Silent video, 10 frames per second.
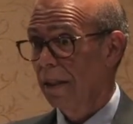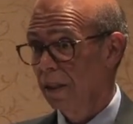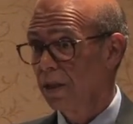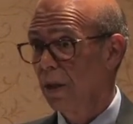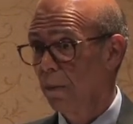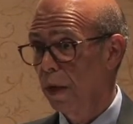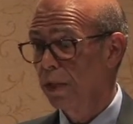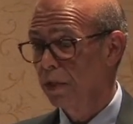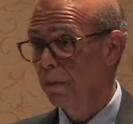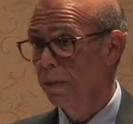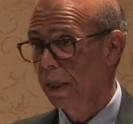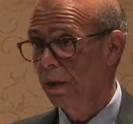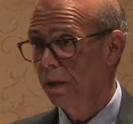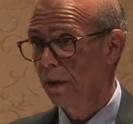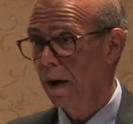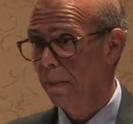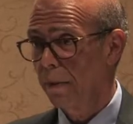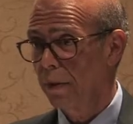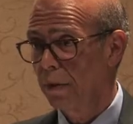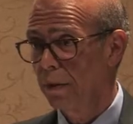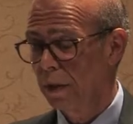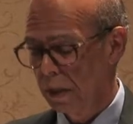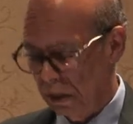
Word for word: In some ways, the bigger your opportunities.